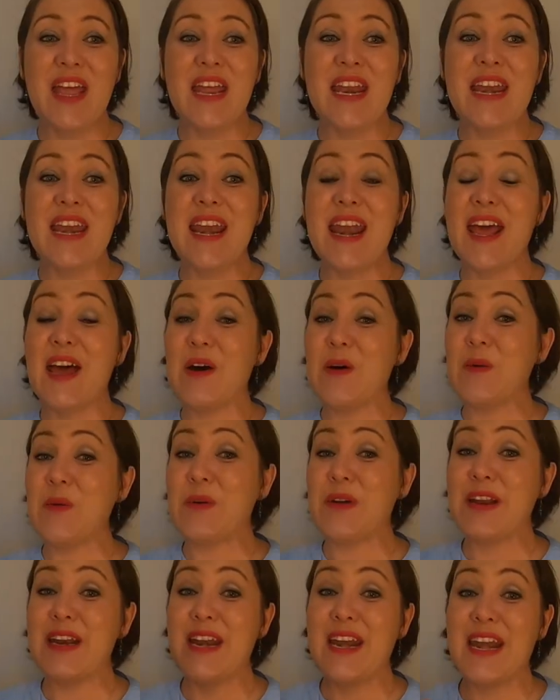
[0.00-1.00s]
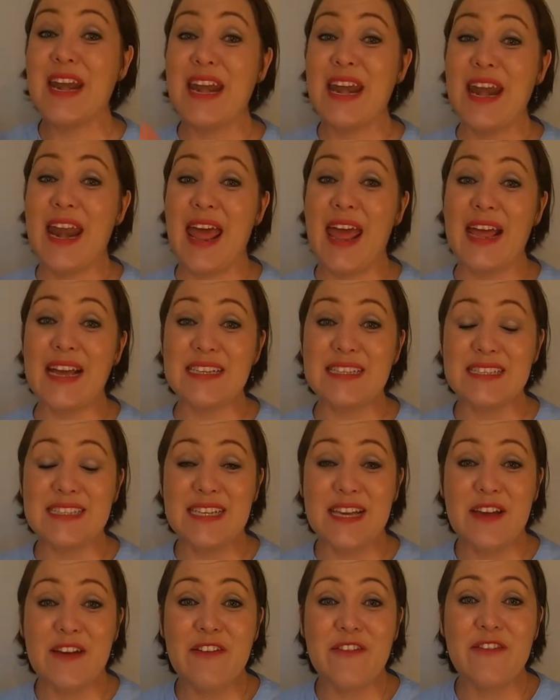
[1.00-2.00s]
Now,
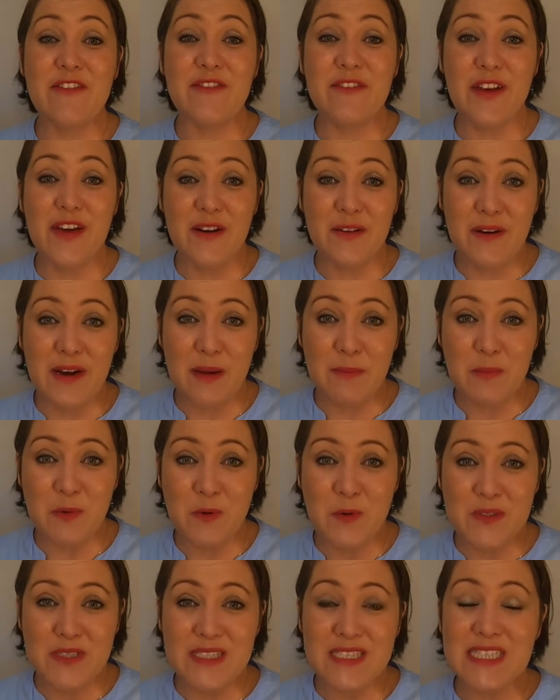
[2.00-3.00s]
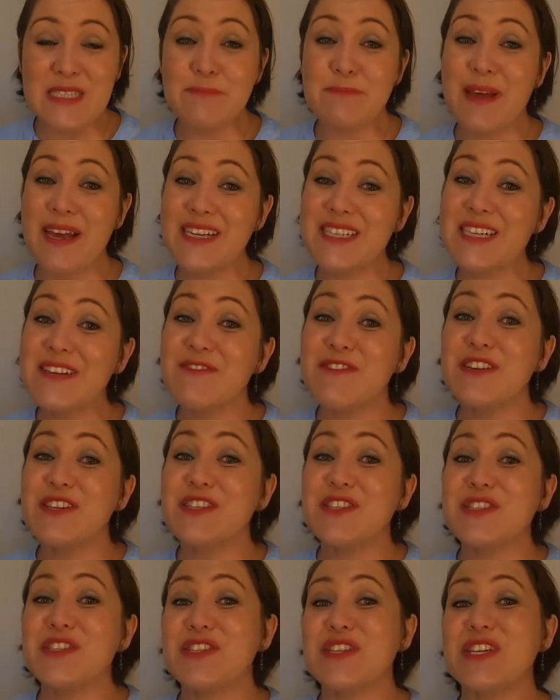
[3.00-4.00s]
next, very important, especially for your
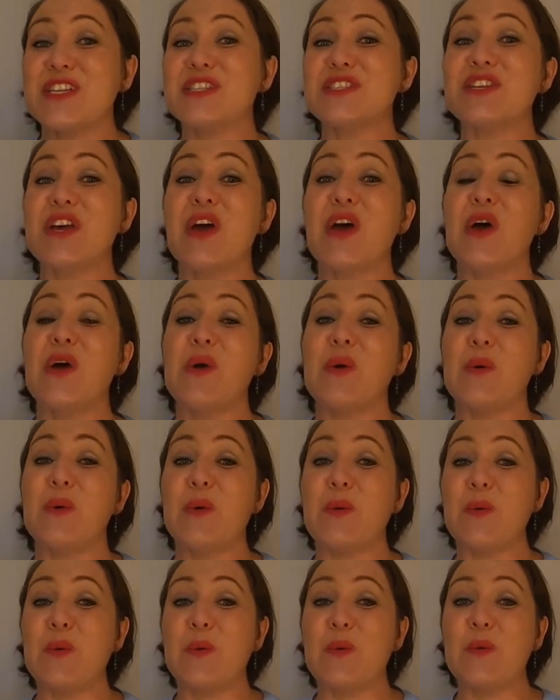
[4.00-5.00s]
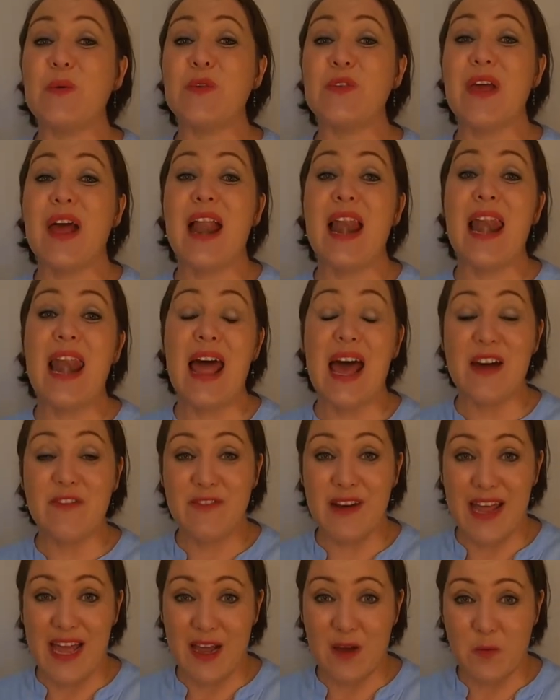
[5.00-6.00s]
students whose
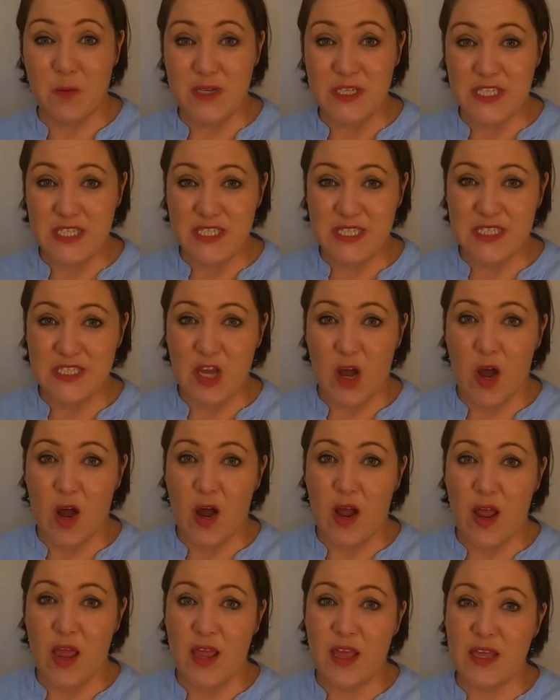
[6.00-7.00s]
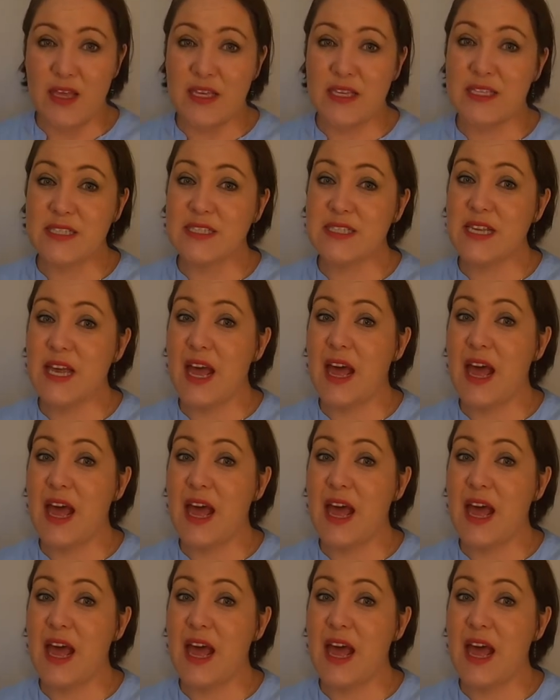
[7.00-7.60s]
love languages is